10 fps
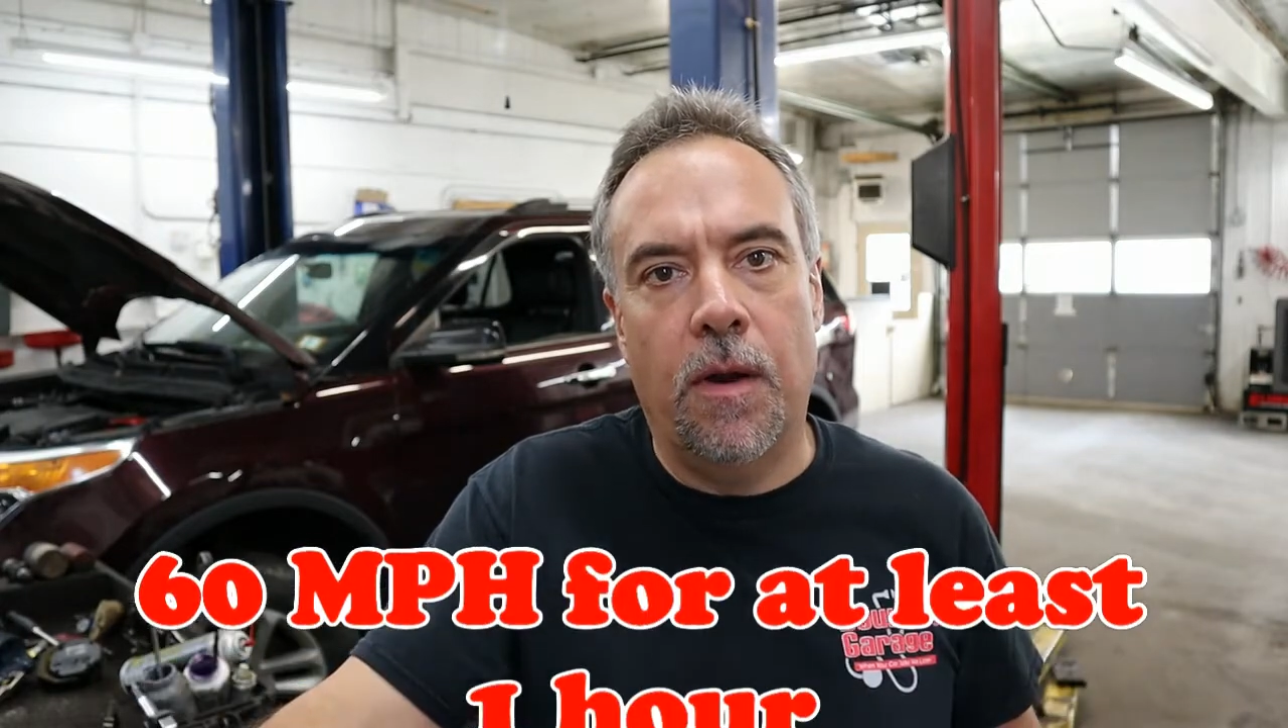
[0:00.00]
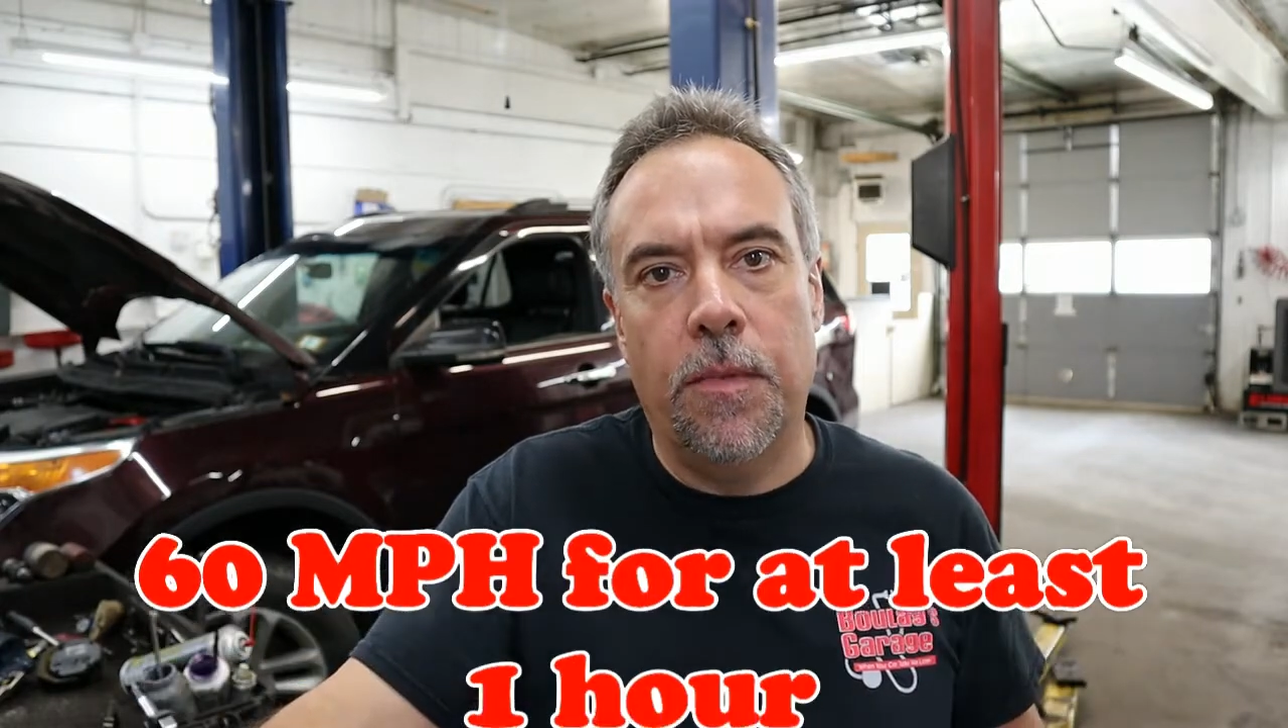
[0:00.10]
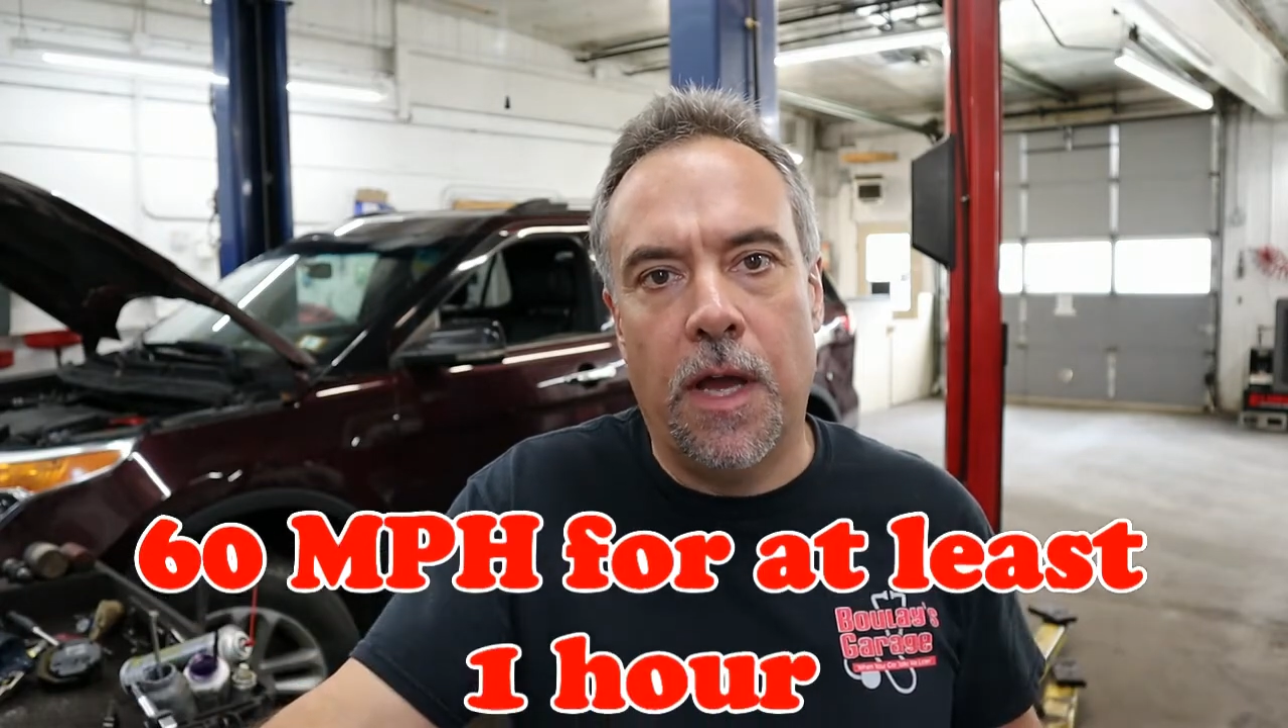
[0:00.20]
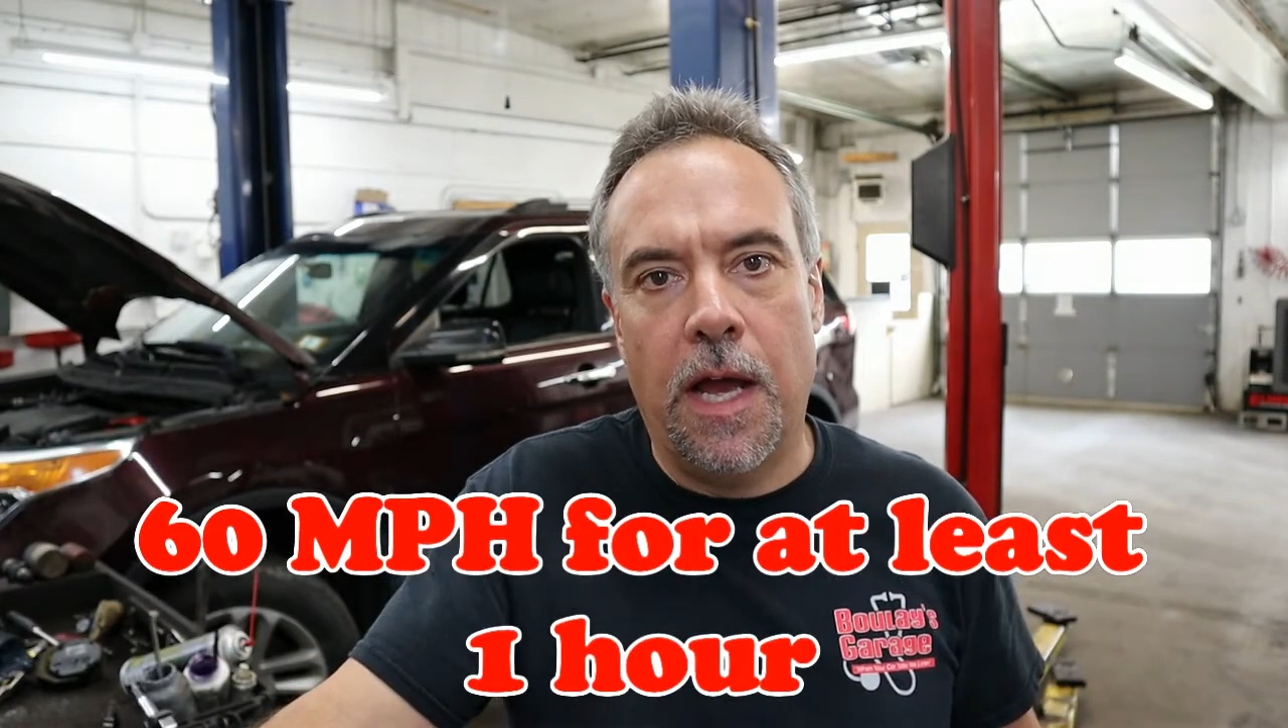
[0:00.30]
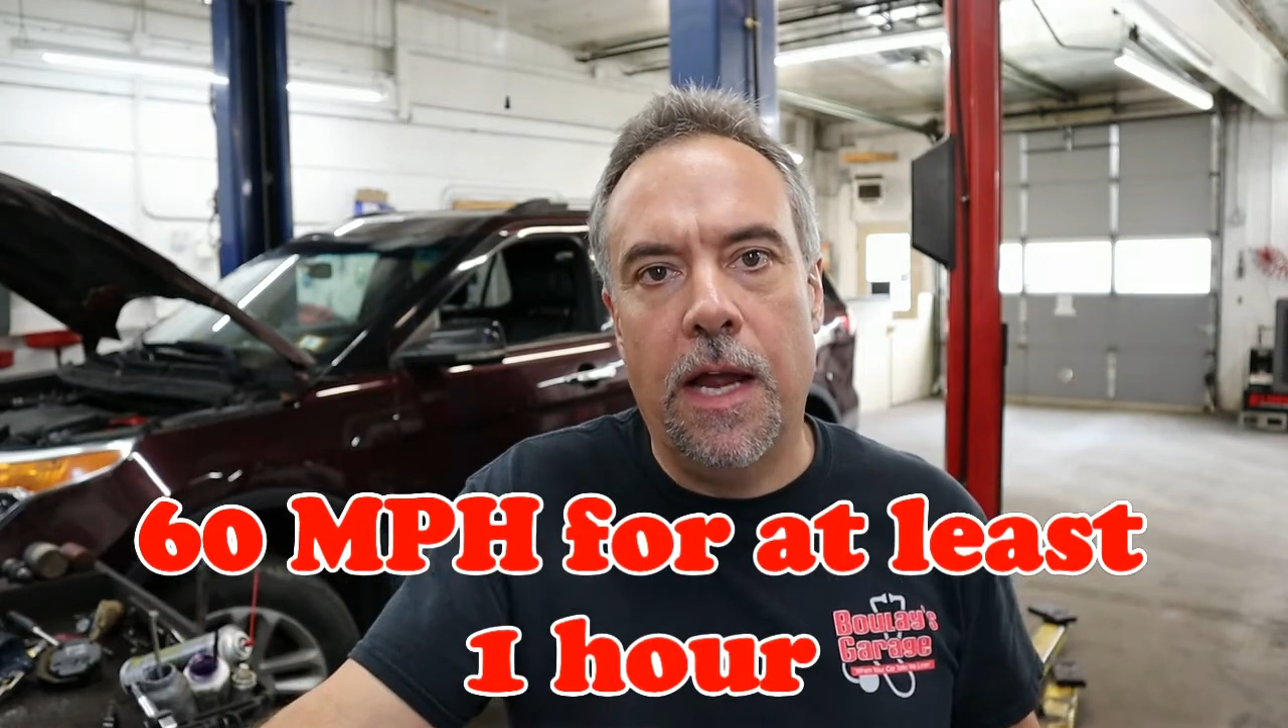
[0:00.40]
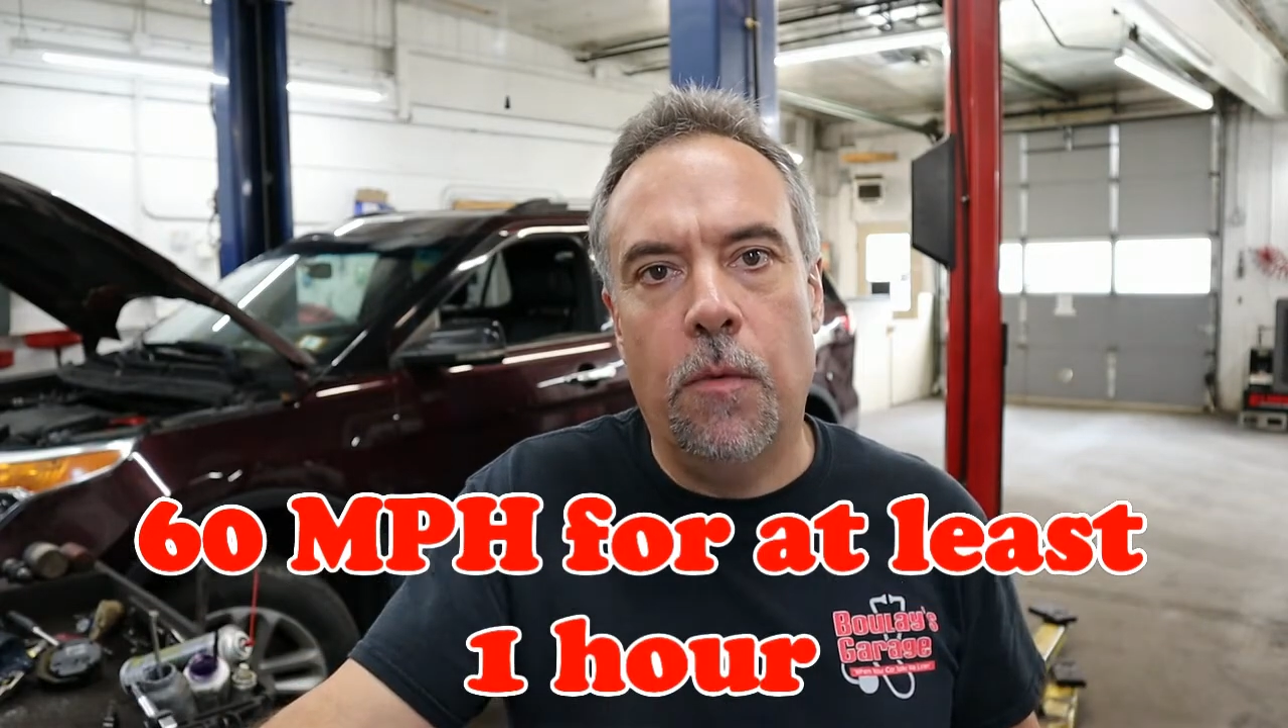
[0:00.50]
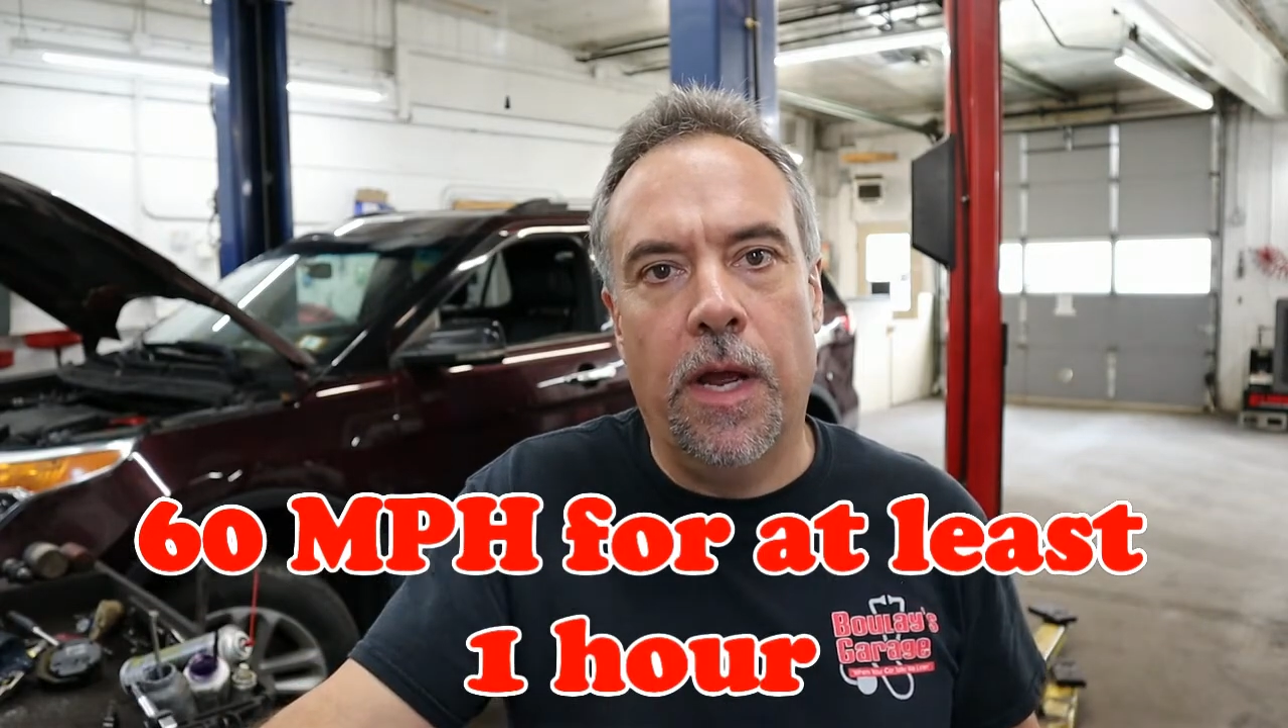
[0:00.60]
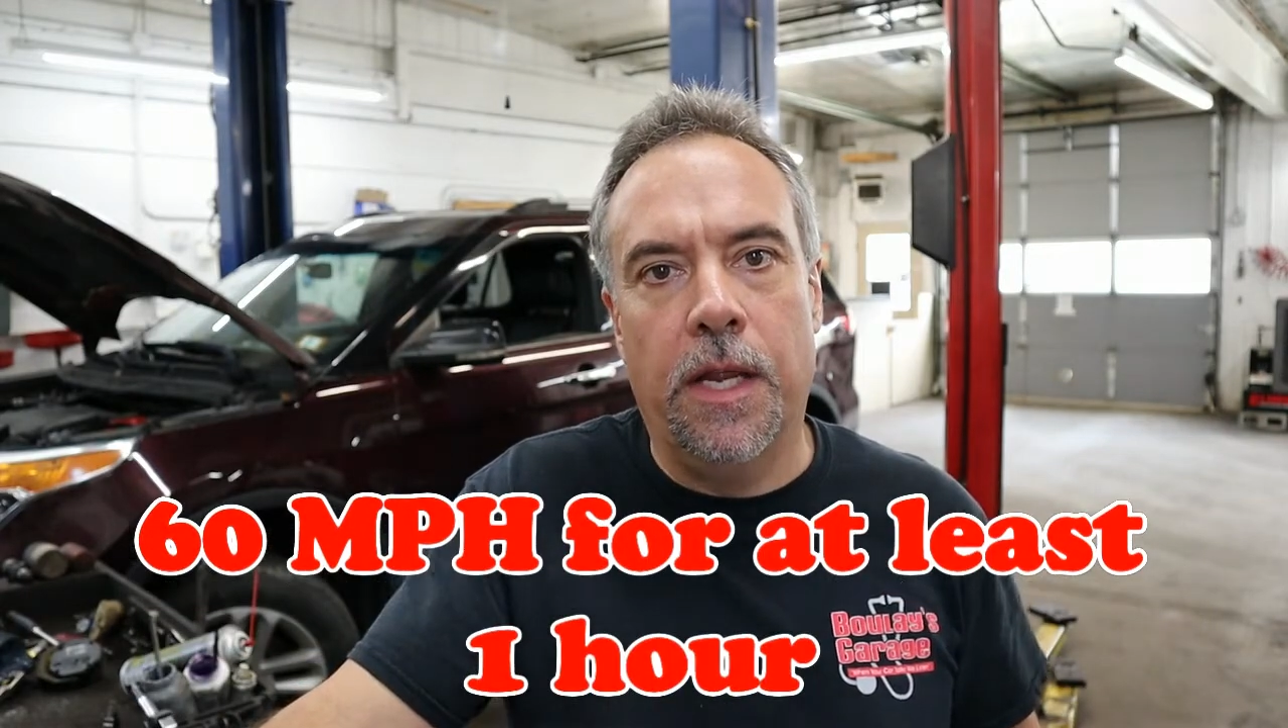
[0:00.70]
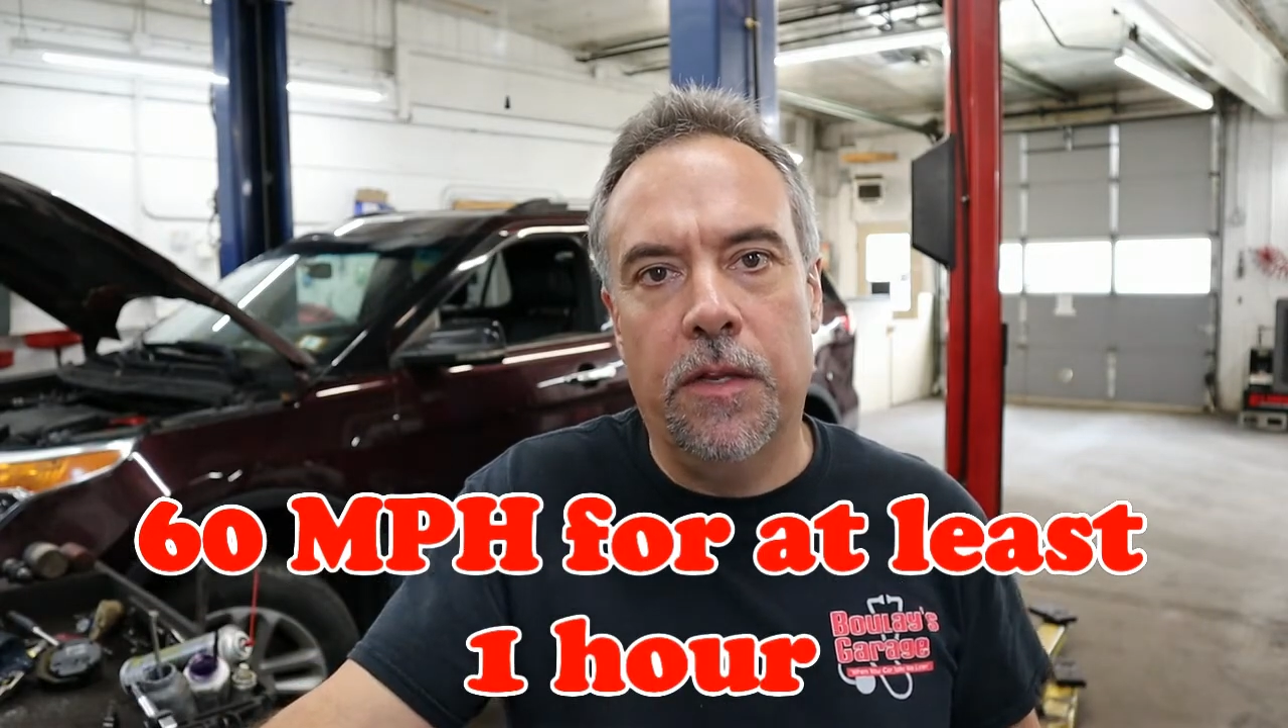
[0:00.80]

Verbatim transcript: up the highway.